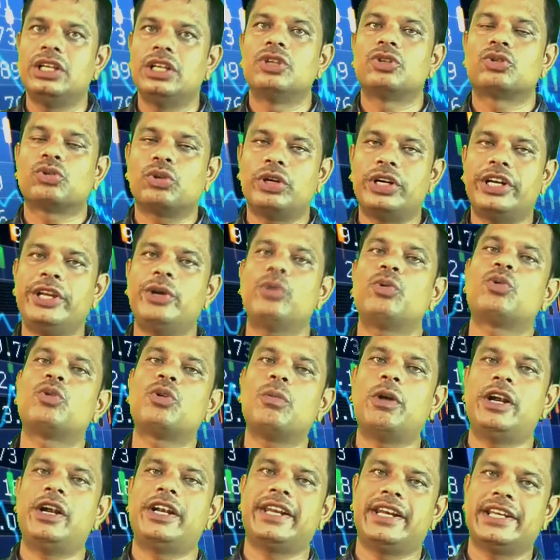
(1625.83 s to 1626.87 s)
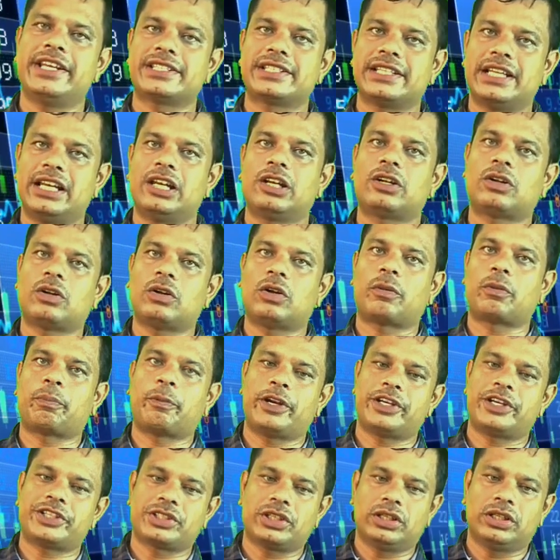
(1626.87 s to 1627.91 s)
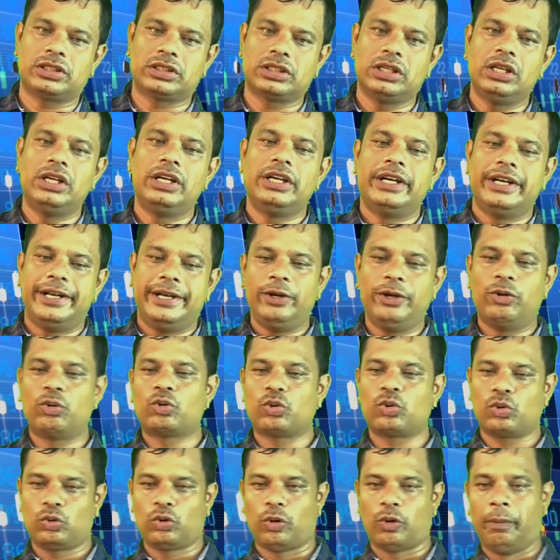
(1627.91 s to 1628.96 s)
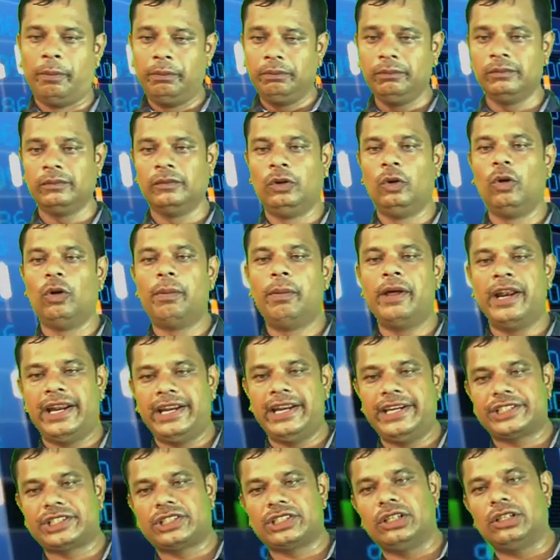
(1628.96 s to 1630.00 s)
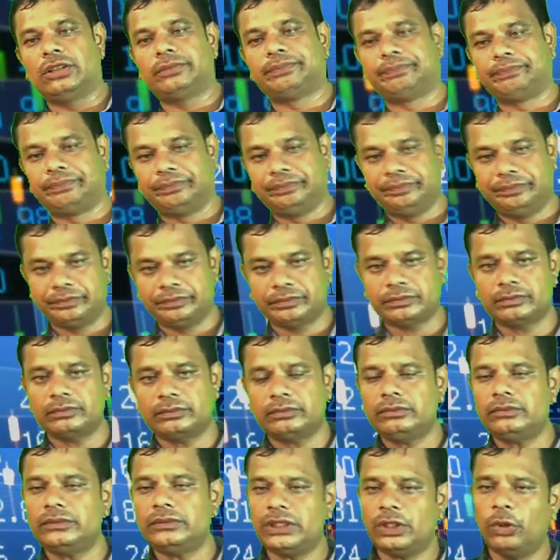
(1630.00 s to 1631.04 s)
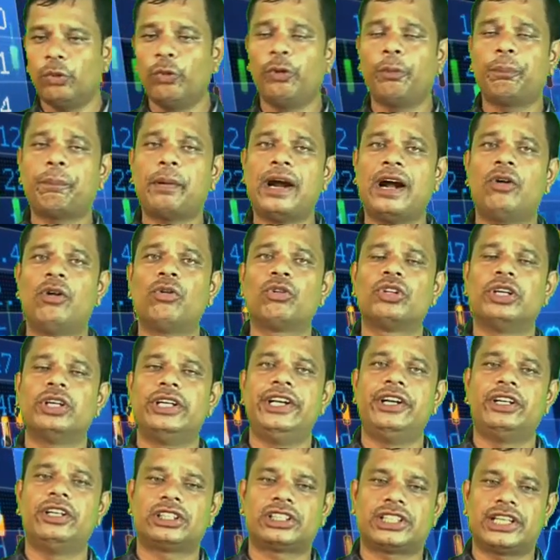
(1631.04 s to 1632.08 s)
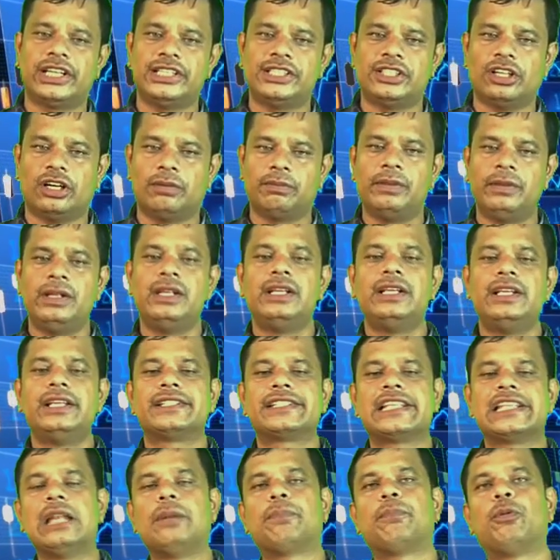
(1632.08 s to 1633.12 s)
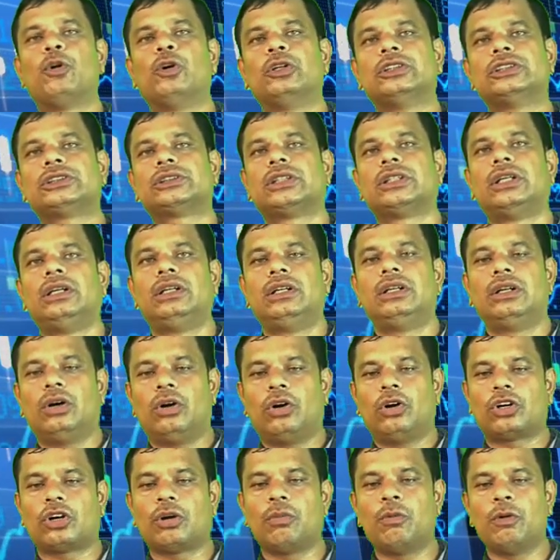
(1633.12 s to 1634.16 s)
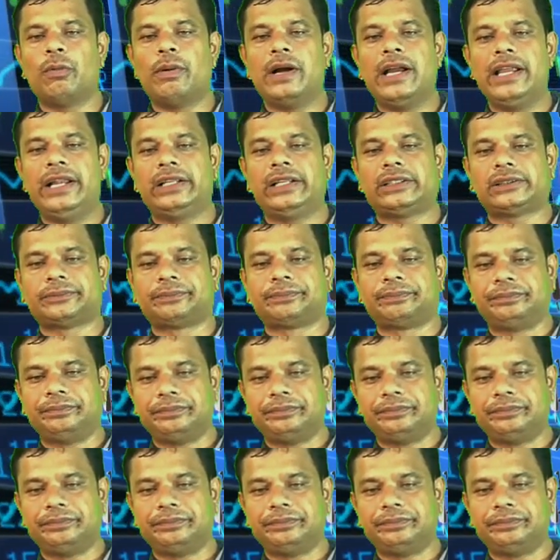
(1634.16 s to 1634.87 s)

So due to multinational corporations, due to globalization, we found the industries of cell phones, automobiles,